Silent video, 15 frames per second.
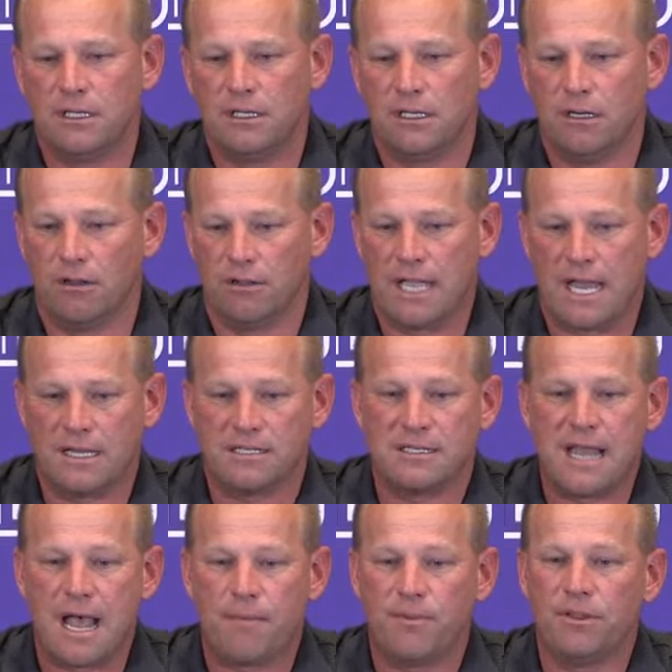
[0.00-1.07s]
you know, got a
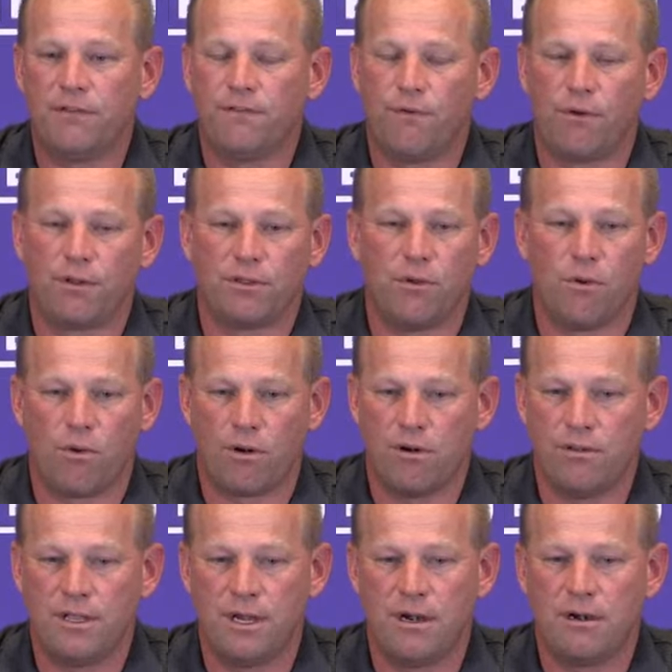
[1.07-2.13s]
stop in the fourth
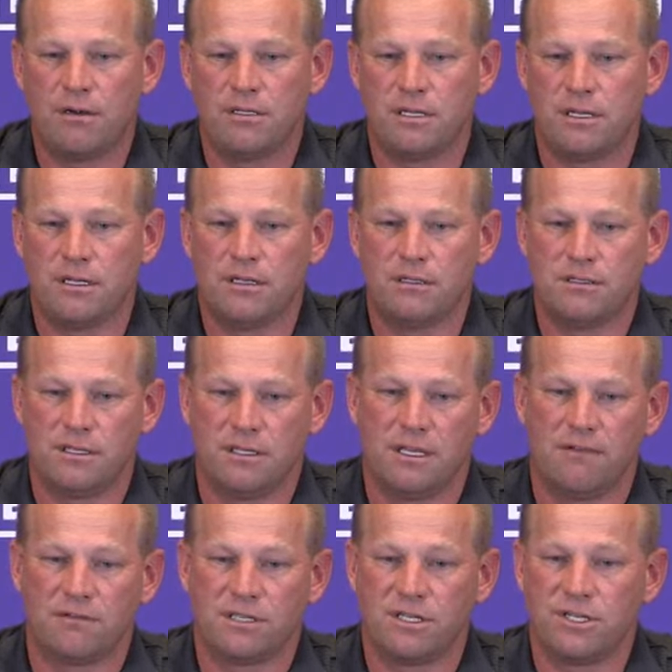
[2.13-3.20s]
quarter there to
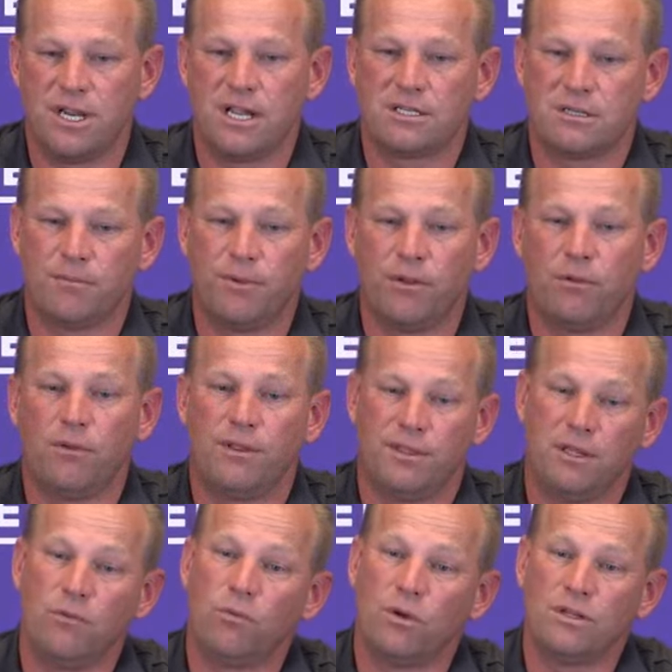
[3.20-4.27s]
give us a chance to pull
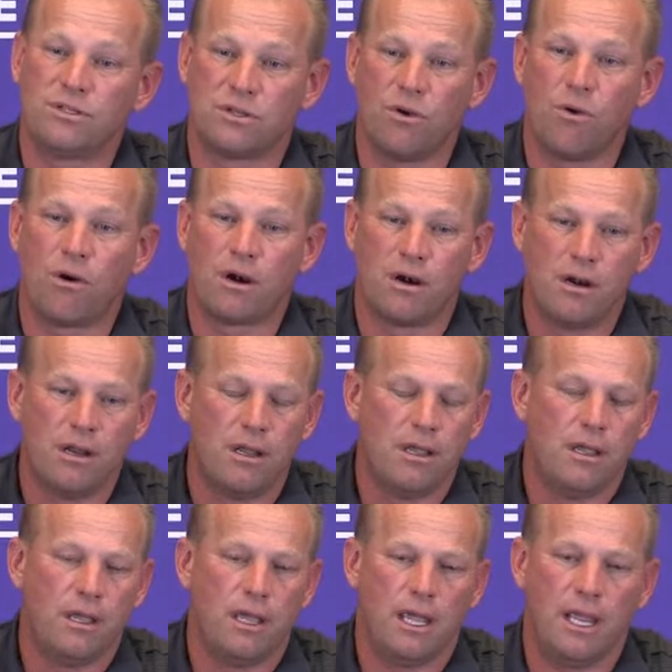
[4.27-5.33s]
within one score.
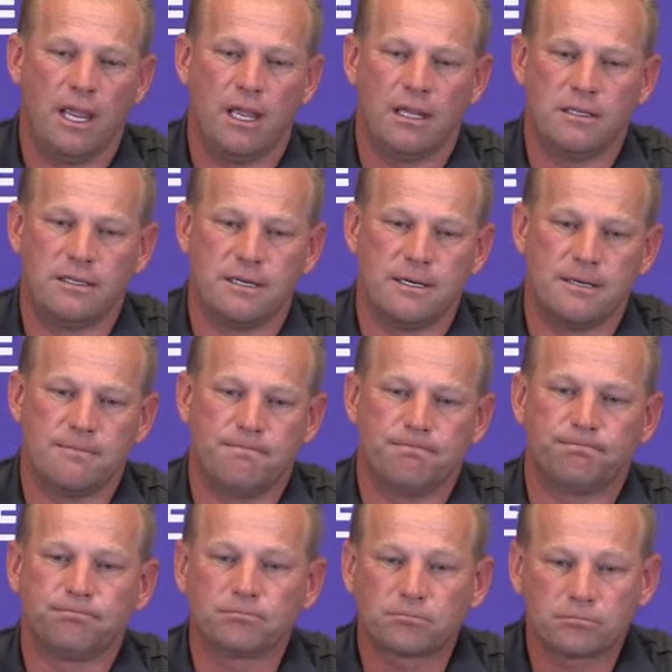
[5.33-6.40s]
And,
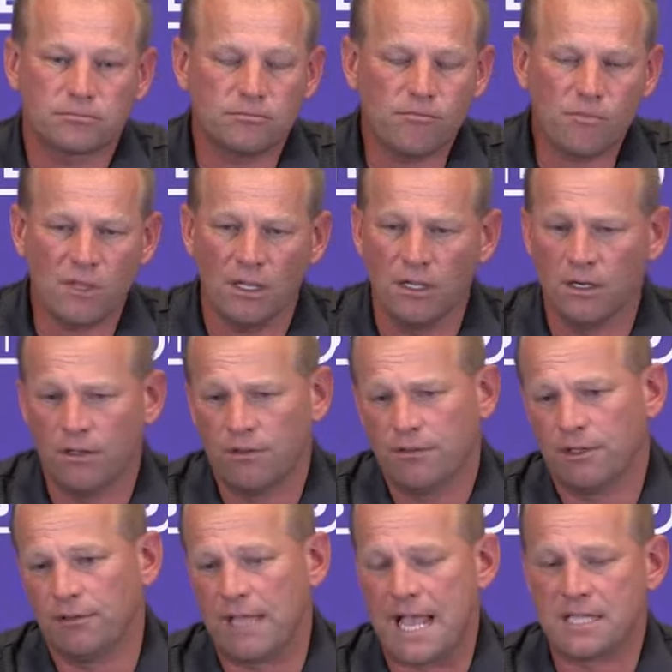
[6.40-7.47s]
you know,
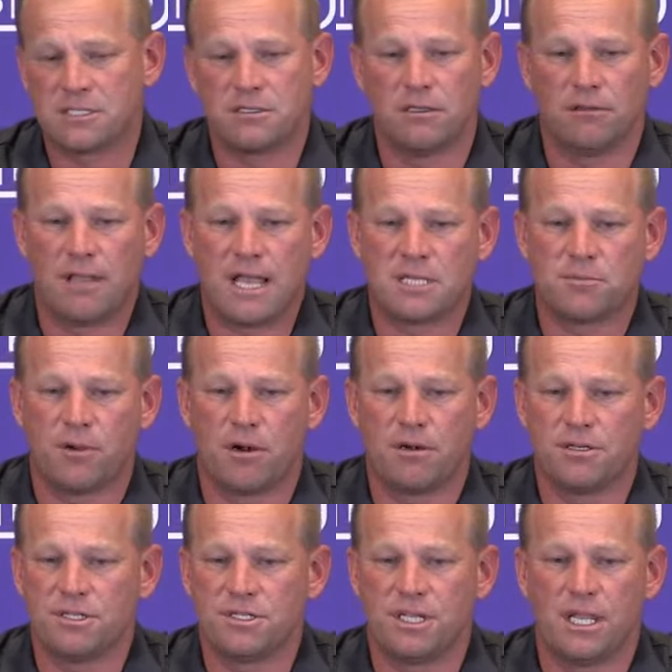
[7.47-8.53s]
the last
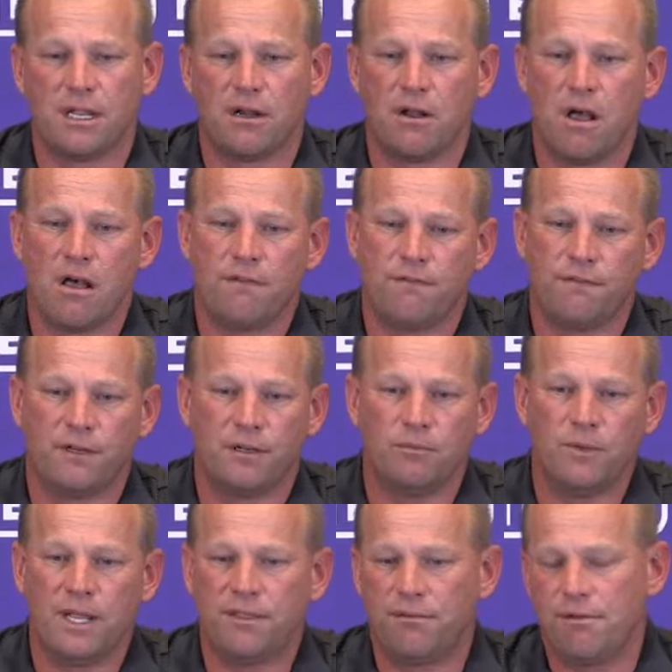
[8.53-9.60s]
part, just kicking off,
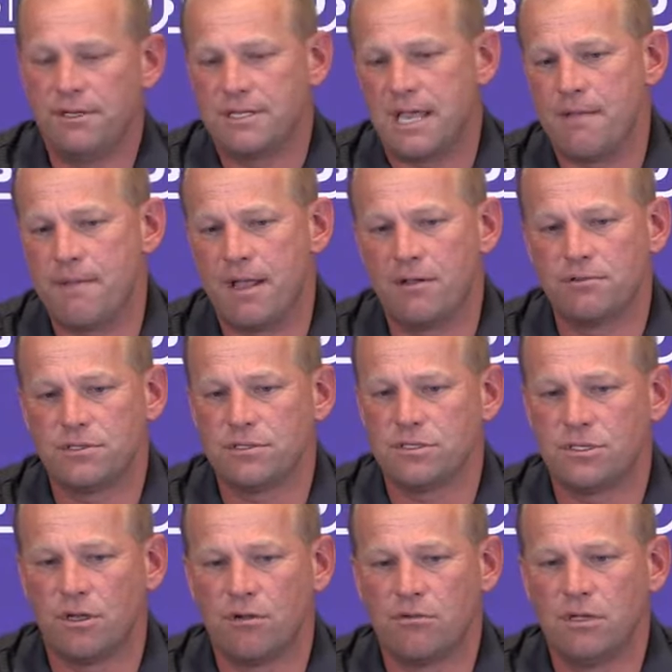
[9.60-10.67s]
we had three timeouts. And
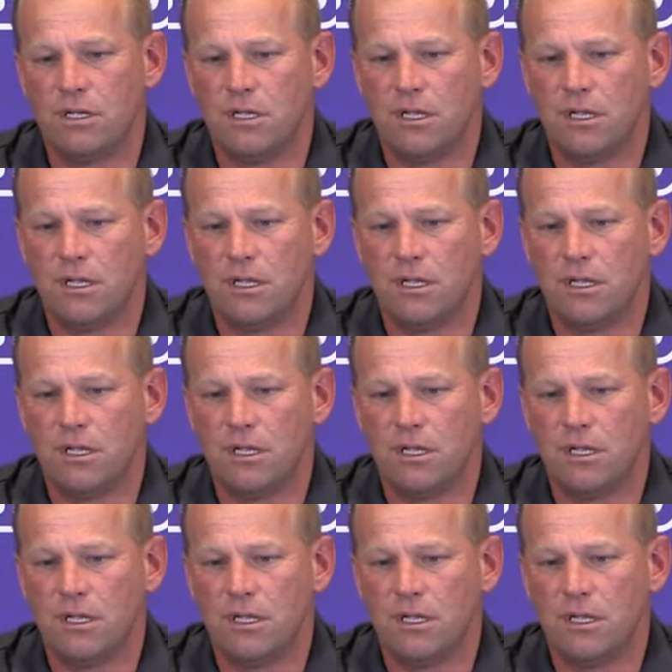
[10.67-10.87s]
so,